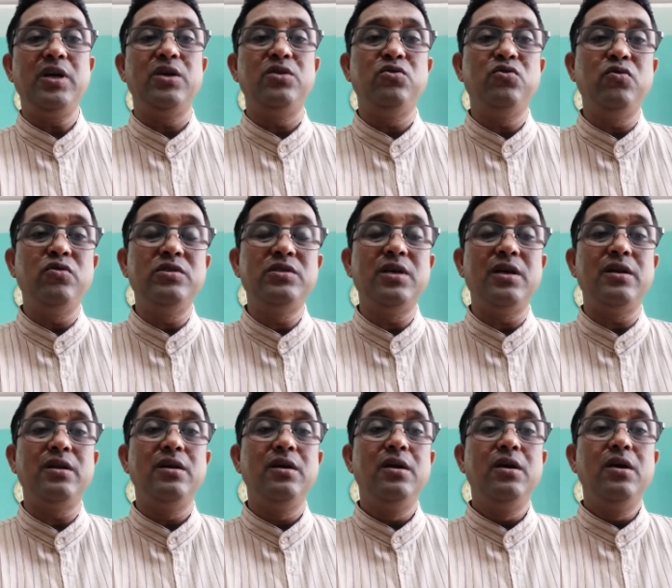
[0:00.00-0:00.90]
those
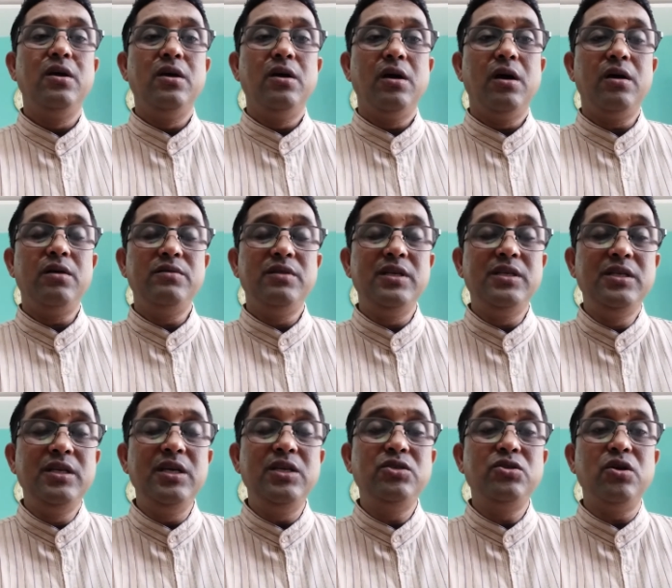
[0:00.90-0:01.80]
are the
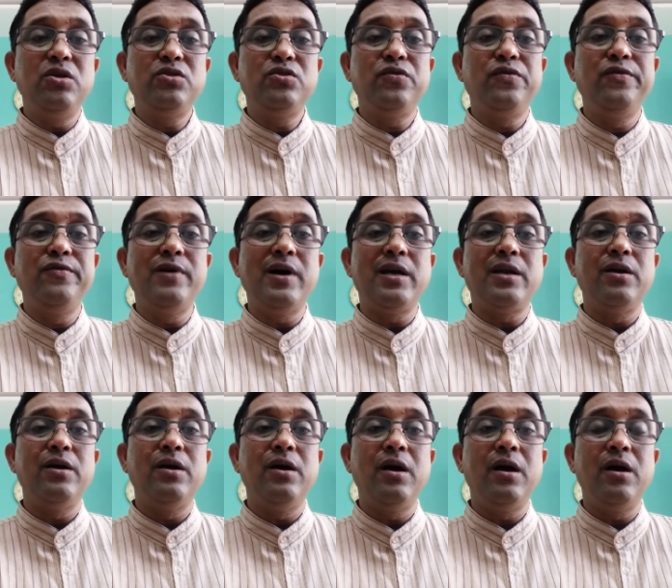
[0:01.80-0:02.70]
teachers who are
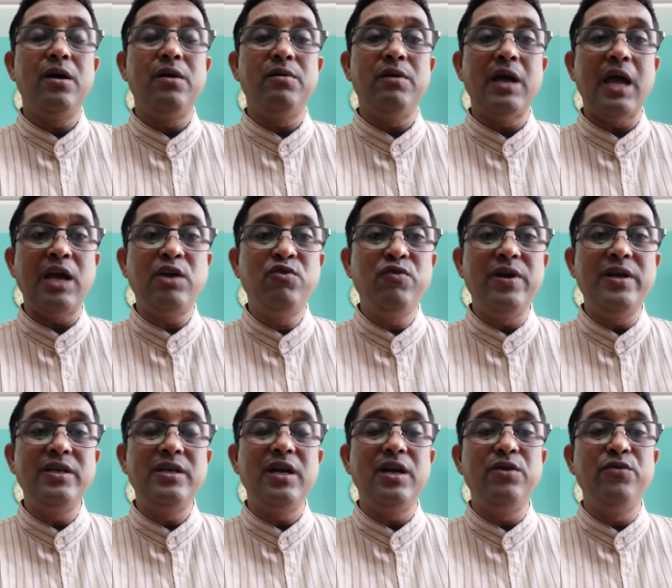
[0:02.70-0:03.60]

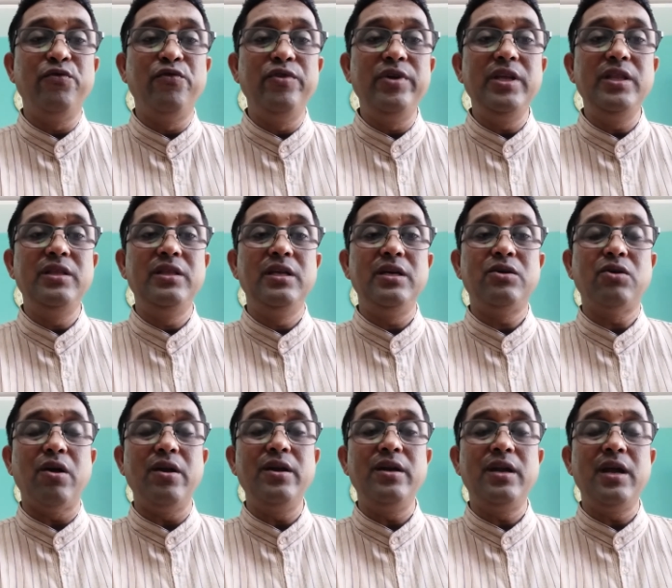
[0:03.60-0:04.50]
acquainted with the
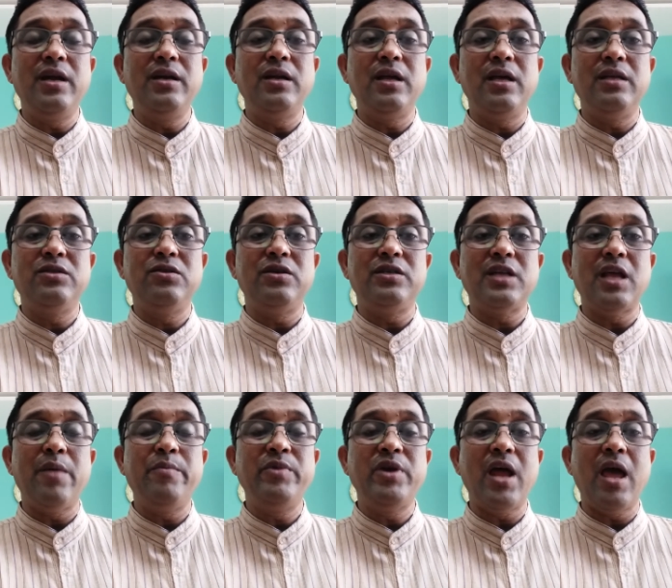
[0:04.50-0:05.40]
content, at the
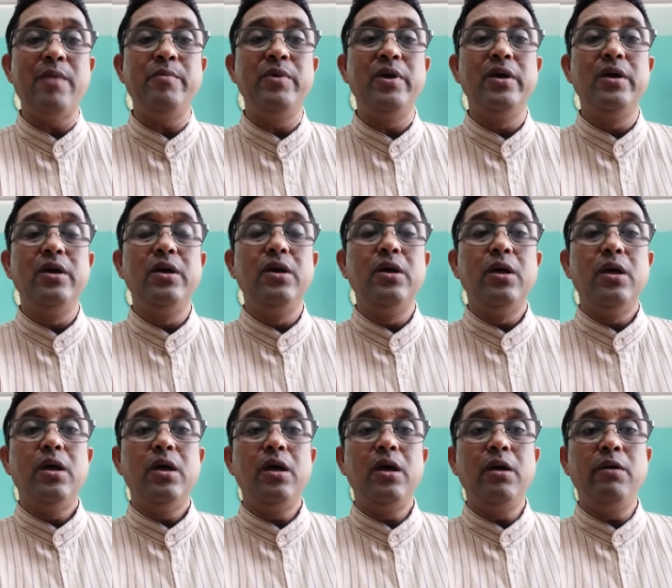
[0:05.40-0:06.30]
same time
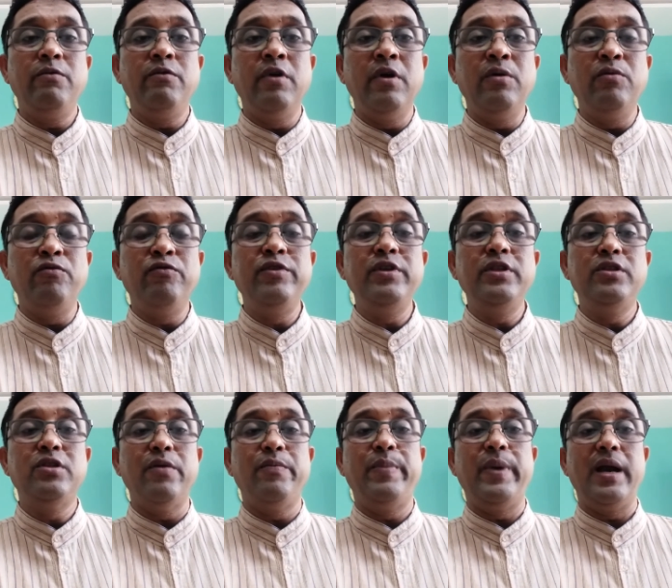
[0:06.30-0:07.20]

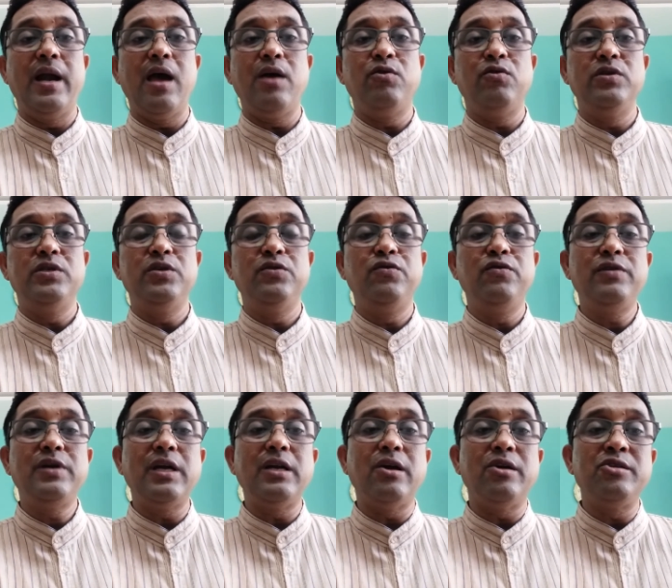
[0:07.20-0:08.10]
with the pedagogy, who
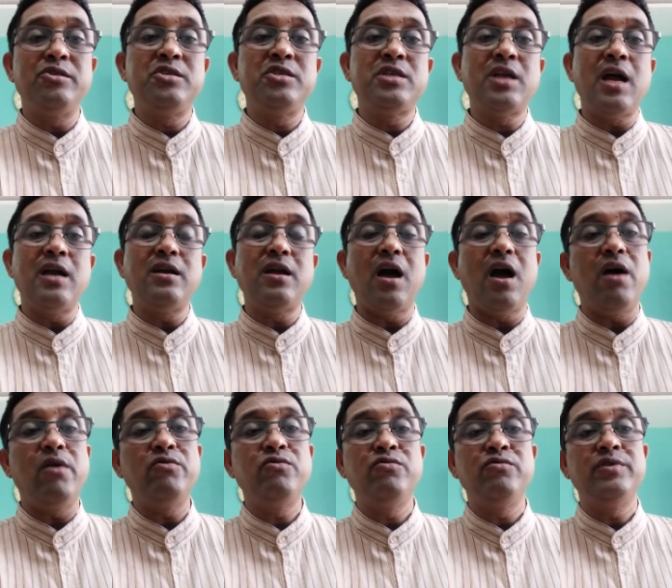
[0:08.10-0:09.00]
can understand
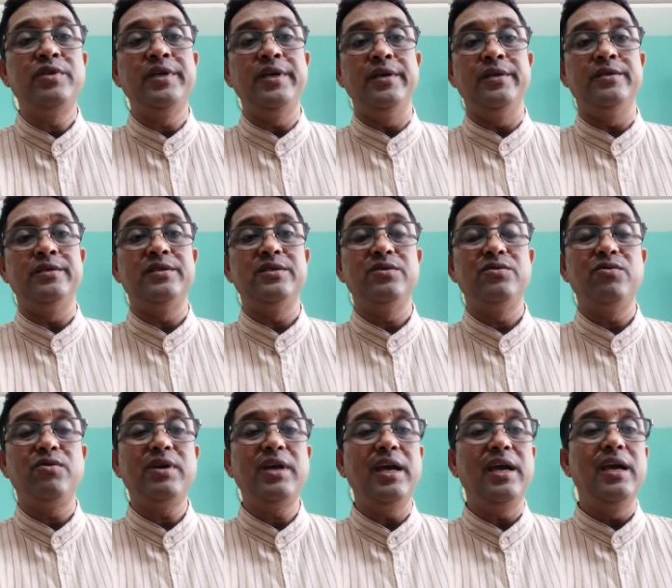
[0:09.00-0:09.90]
how to teach.
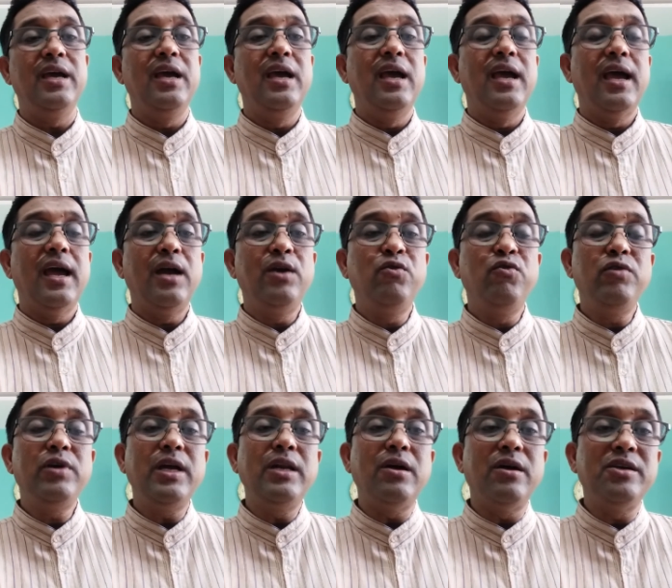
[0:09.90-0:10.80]
Okay, and who
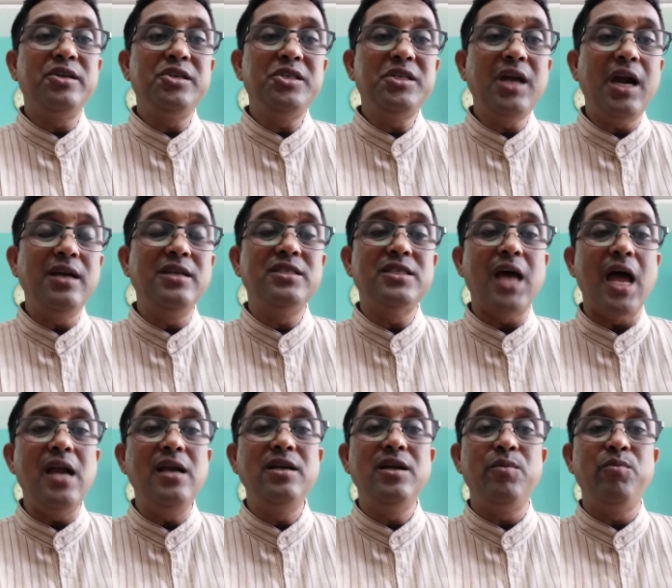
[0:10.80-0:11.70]
can understand
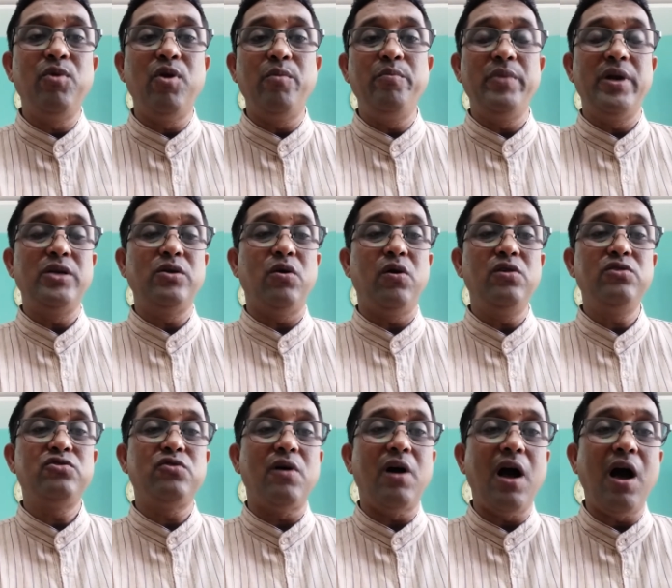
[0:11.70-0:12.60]
child development
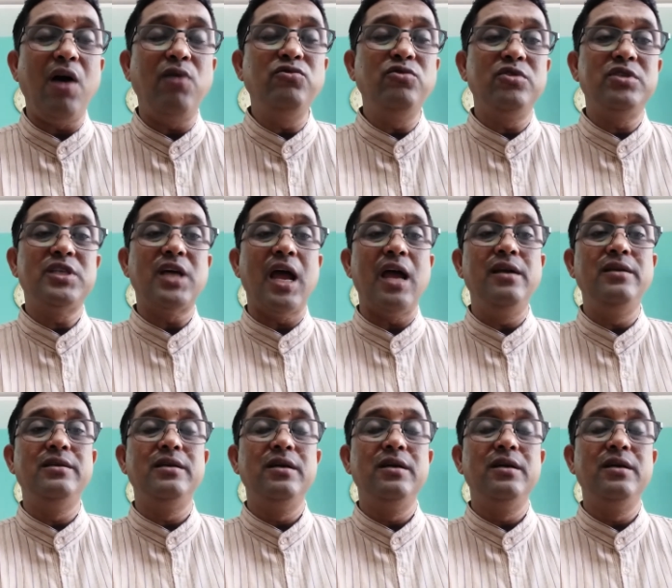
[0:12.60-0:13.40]
also, how the child